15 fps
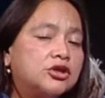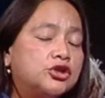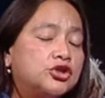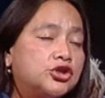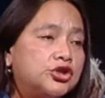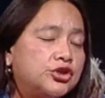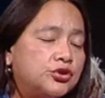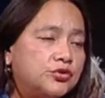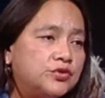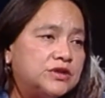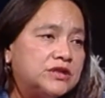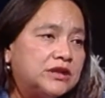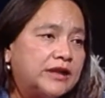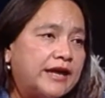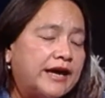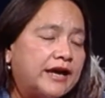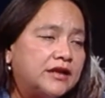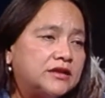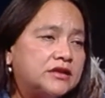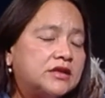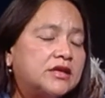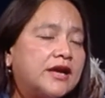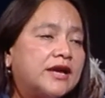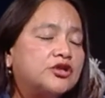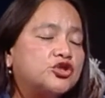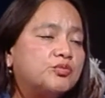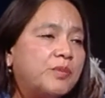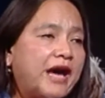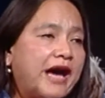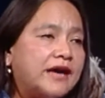to use the land, and to
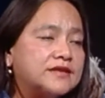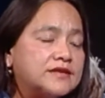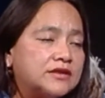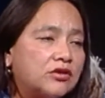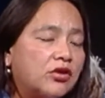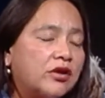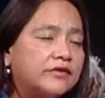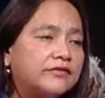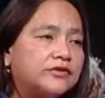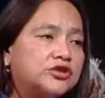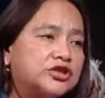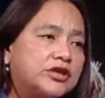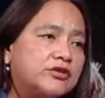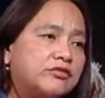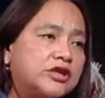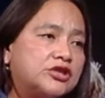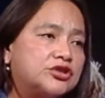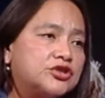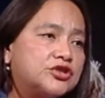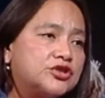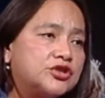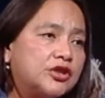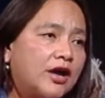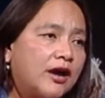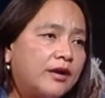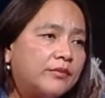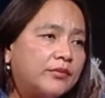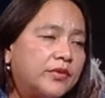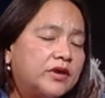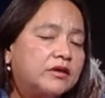pass it on for generations to come.